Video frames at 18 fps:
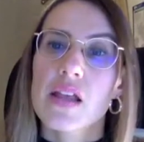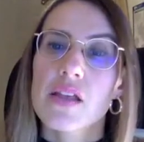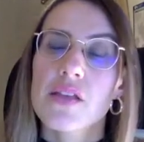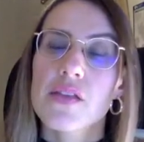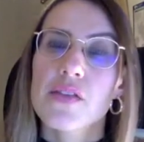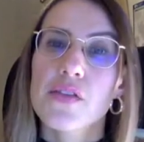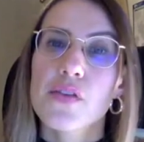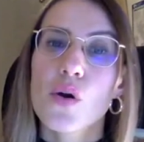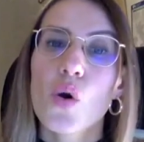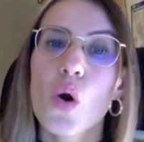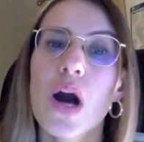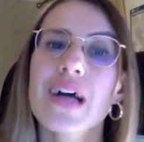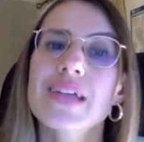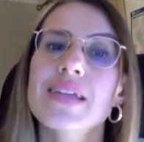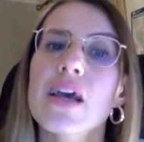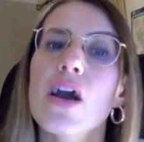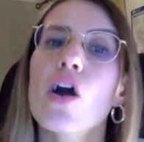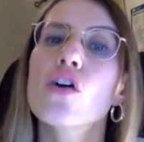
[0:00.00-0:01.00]
So,
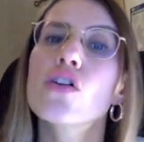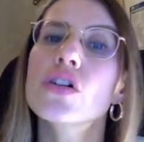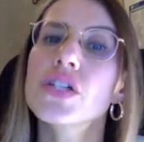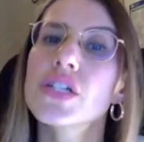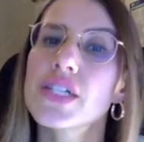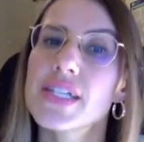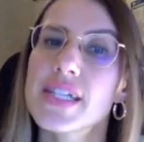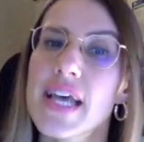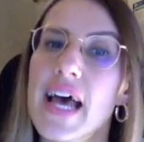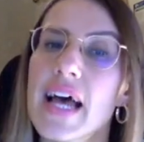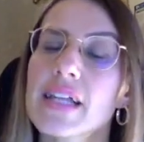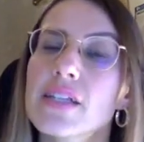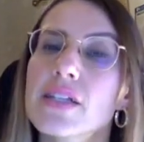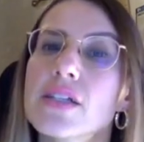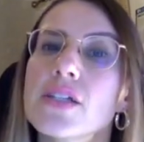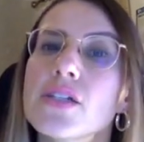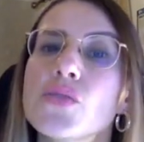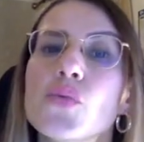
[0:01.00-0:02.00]
as I already said,
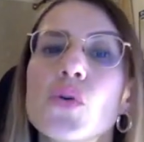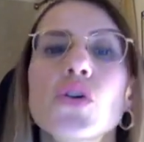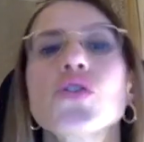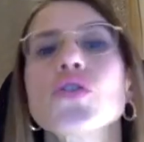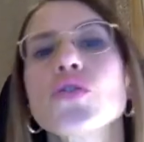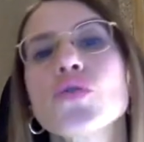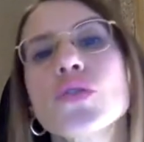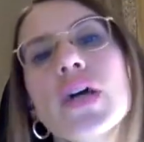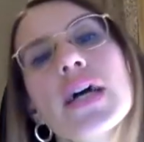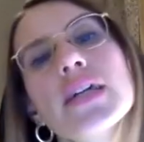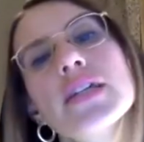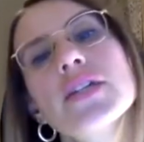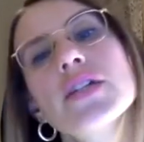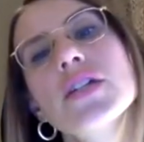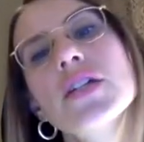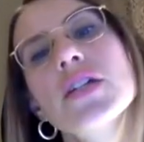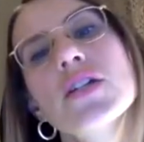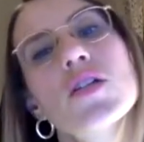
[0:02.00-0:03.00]
it was
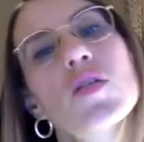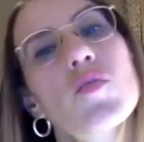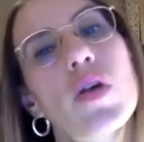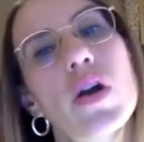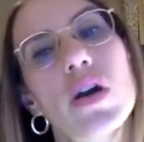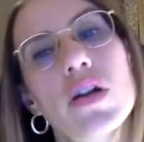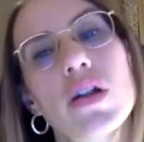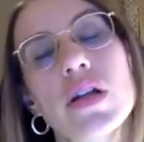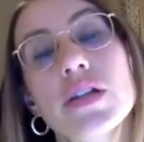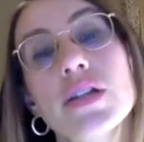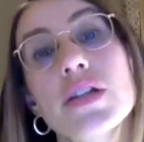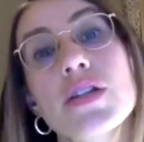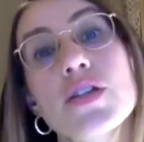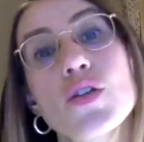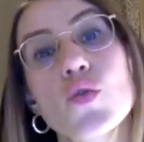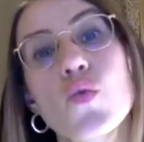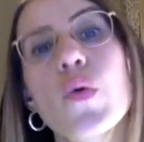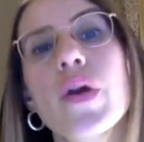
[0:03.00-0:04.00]
United Kingdom, Ireland,
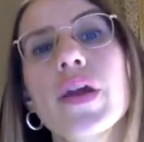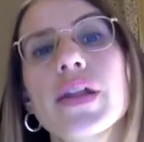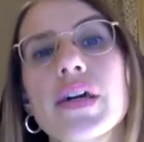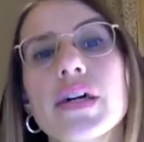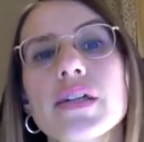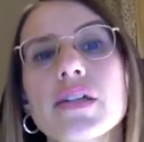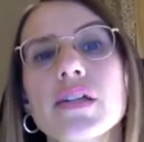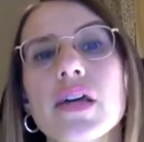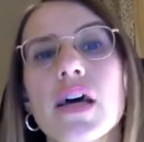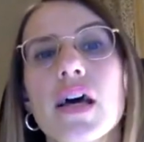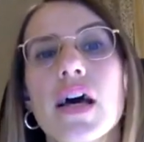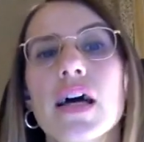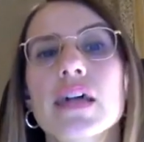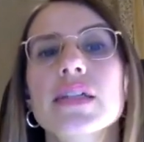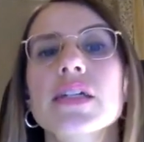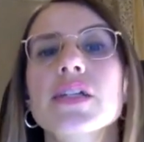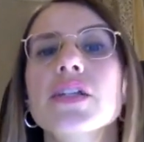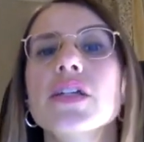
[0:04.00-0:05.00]
and Sweden
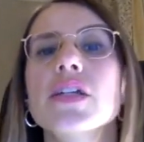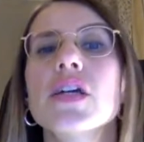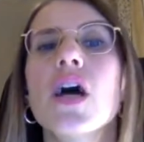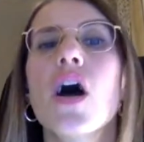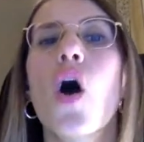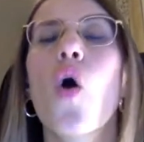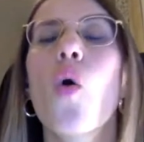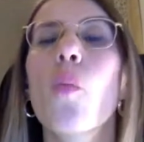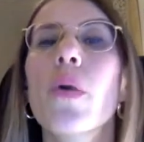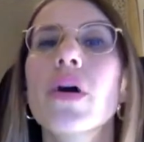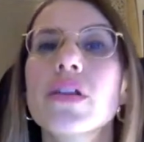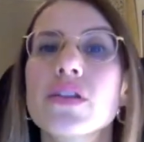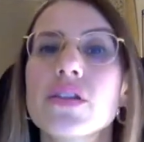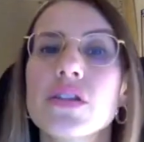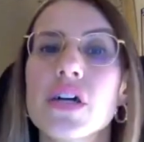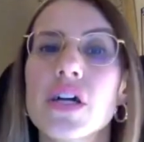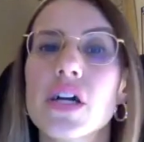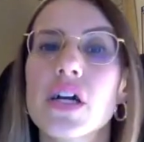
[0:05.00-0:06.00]
that
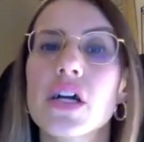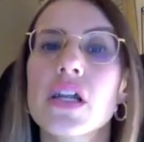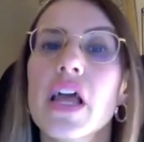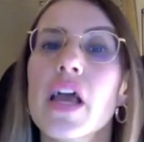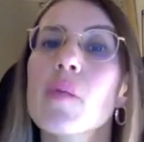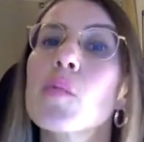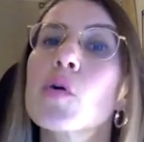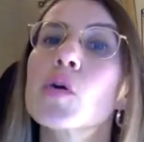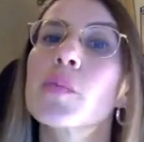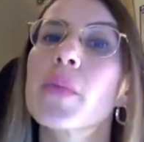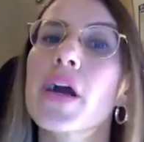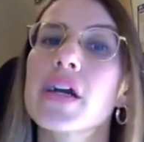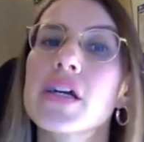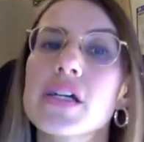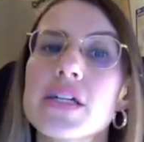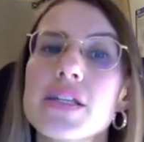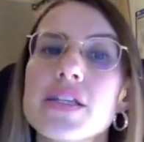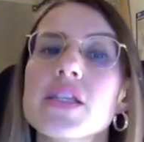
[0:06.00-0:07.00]
opened their labor
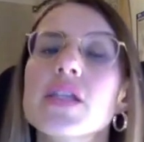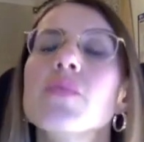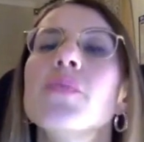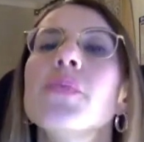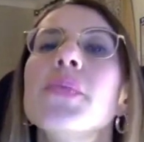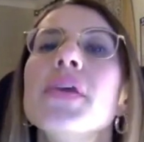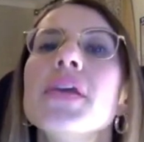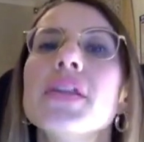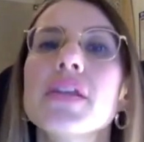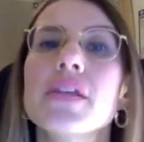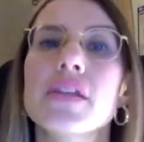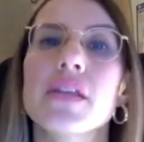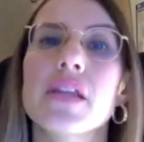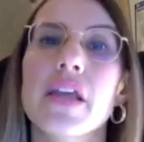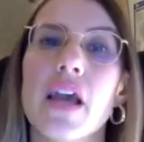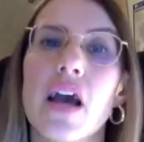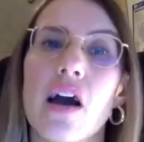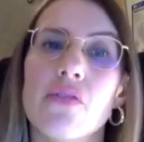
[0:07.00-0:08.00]
markets
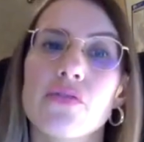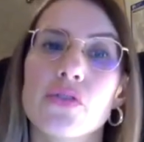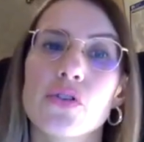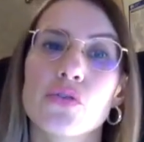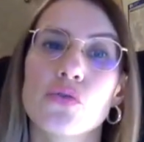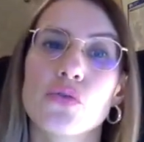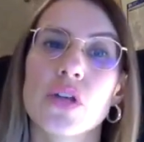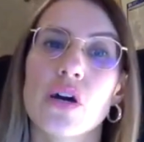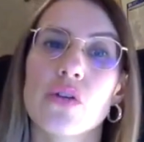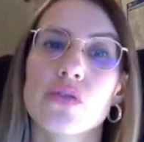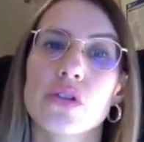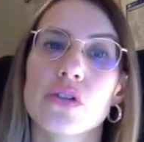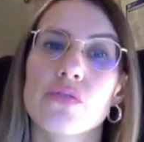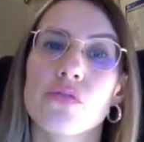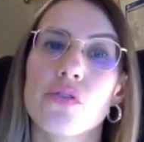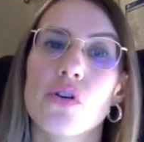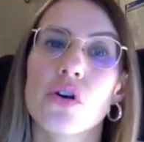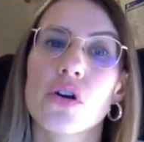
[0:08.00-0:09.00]
immediately after
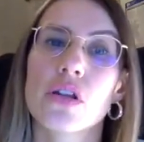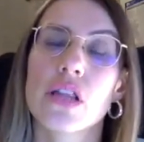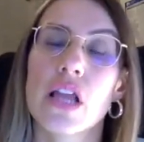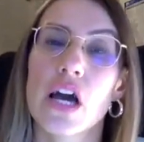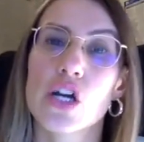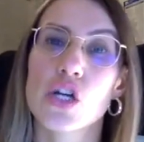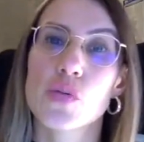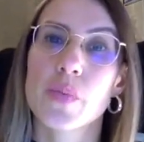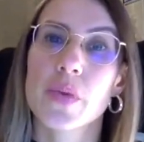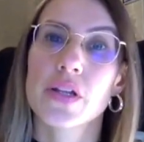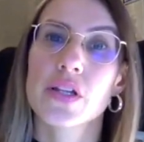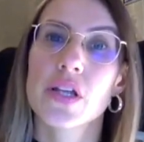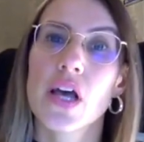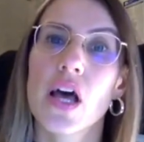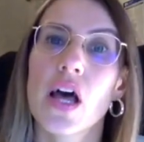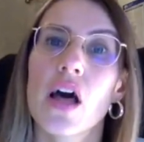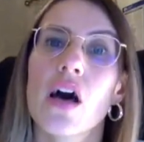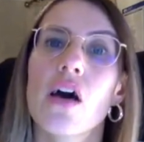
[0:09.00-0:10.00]
2004 enlargement
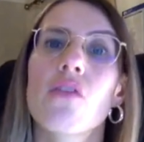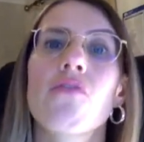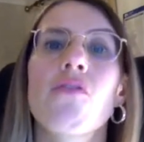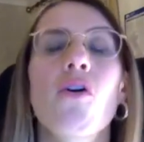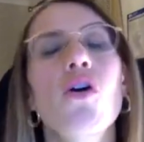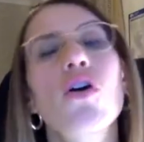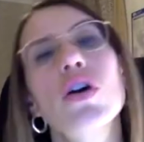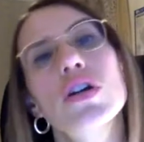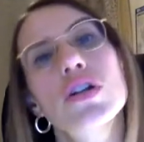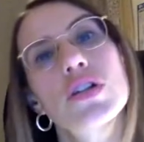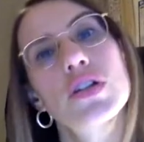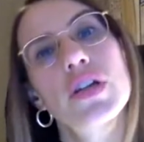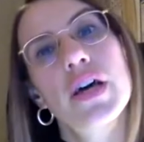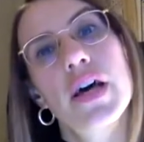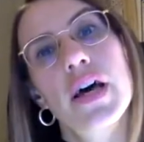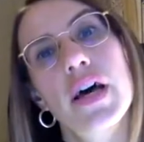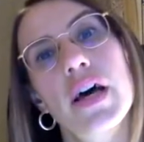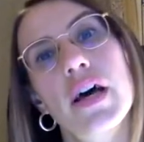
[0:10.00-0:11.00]
for
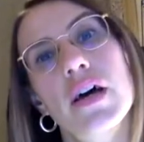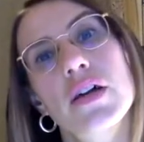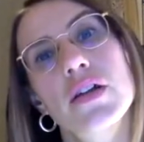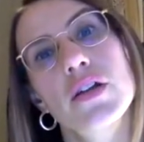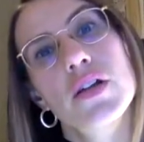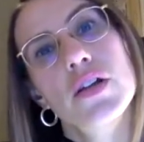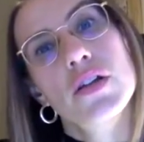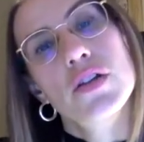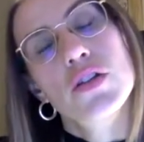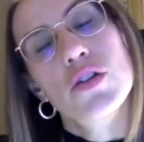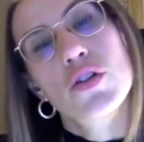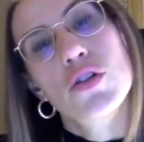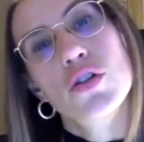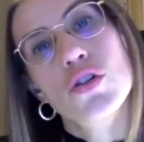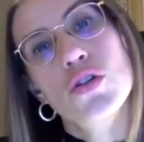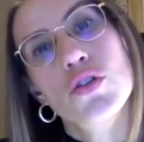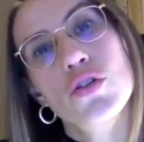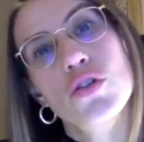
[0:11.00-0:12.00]
the
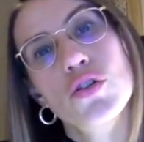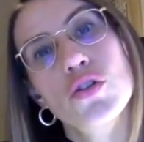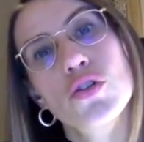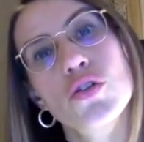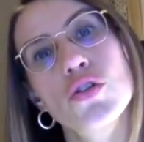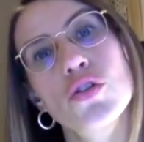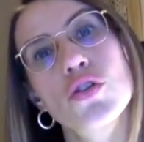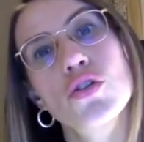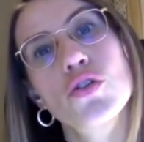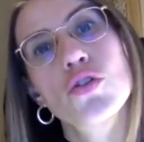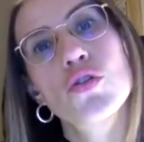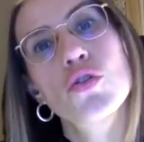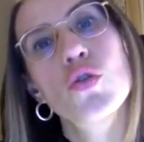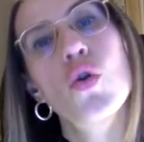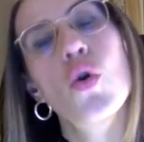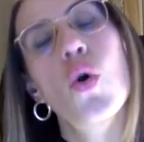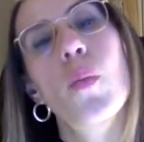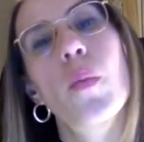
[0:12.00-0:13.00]

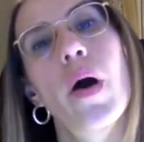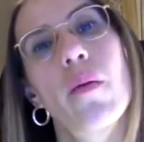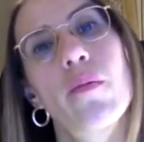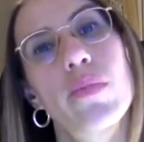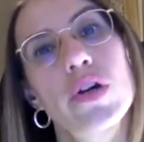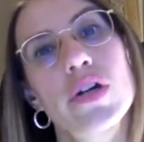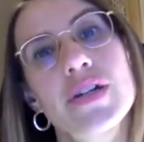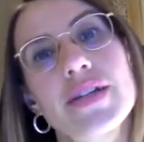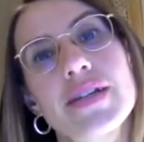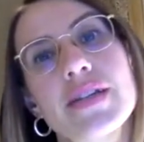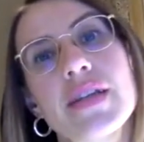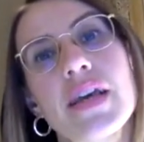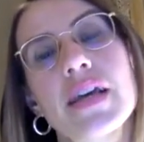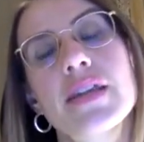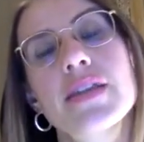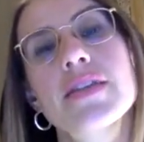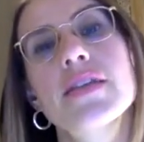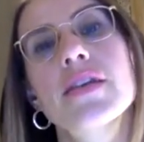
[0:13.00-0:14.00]
new member
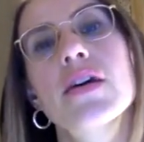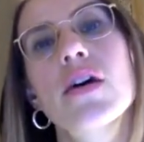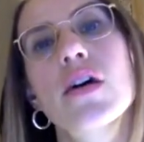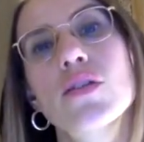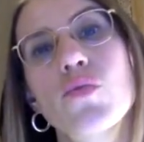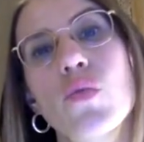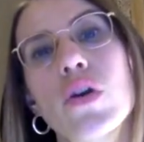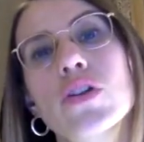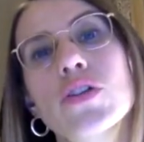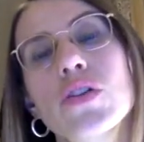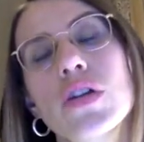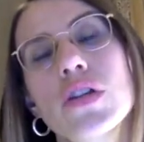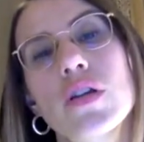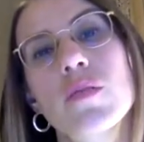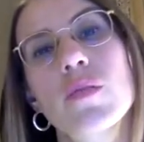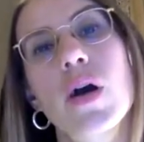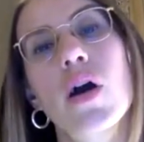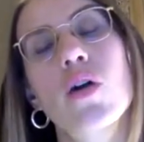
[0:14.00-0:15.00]
states, and we're talking
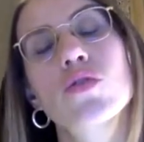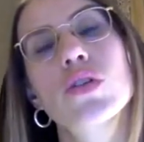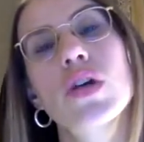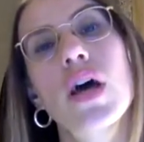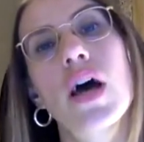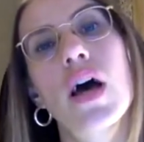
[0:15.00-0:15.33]
about